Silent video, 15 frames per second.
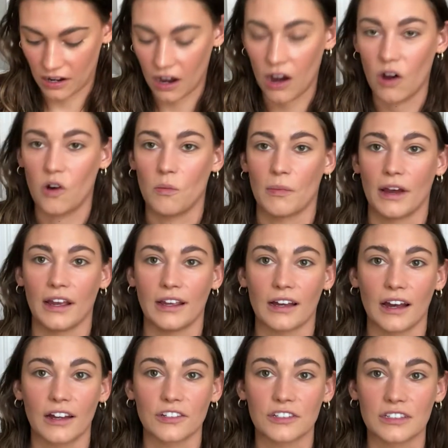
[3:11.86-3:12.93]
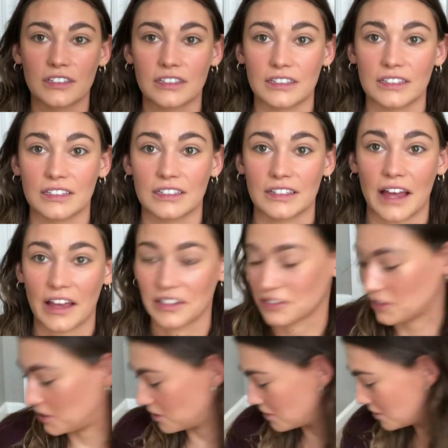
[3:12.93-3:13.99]
oh my gosh, this is a
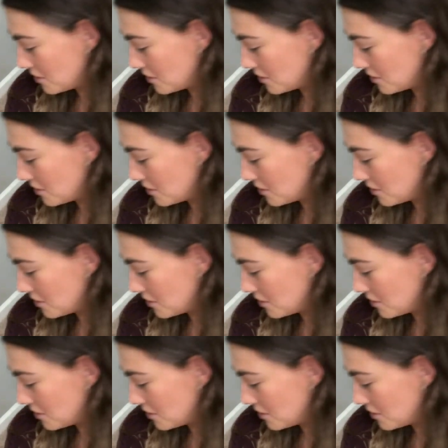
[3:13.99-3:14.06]
disaster.